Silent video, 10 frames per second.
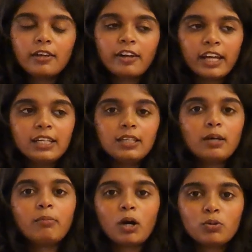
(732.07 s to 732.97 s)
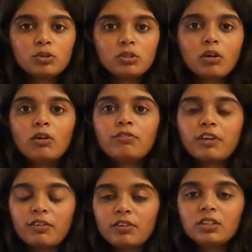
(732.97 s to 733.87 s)
right amount of
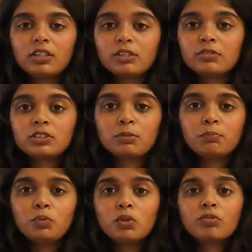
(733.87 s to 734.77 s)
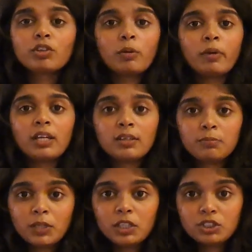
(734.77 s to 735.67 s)
everything. It was a beautiful
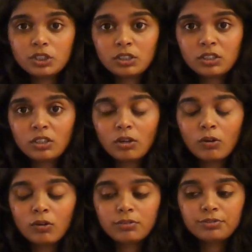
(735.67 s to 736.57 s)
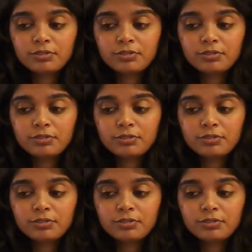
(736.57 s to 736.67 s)
amalgamation of